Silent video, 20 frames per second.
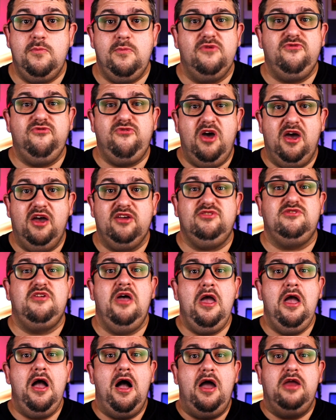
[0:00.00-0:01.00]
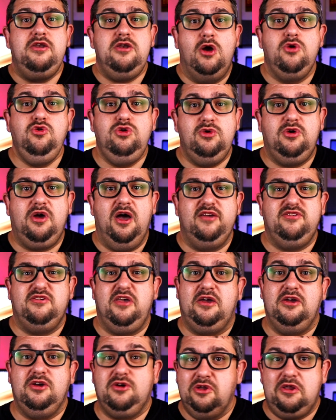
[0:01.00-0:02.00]
But first, I know you guys
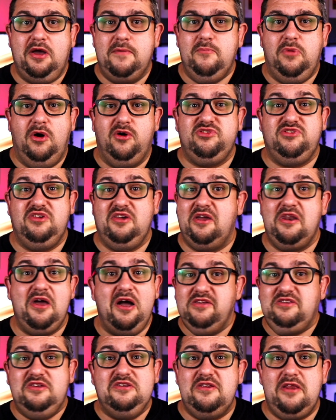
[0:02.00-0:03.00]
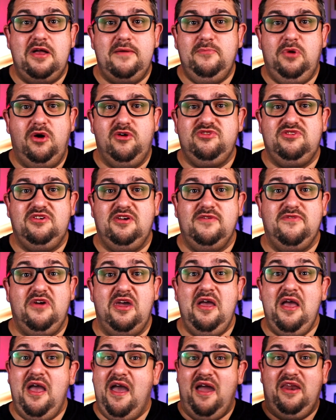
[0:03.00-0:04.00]
like a good unboxing, and I did an unboxing of
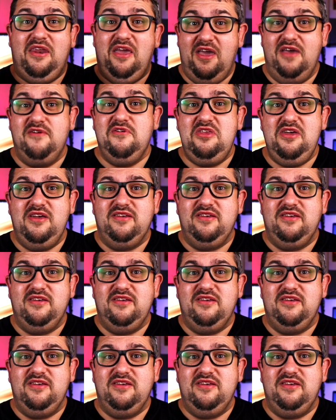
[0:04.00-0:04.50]
it, and here it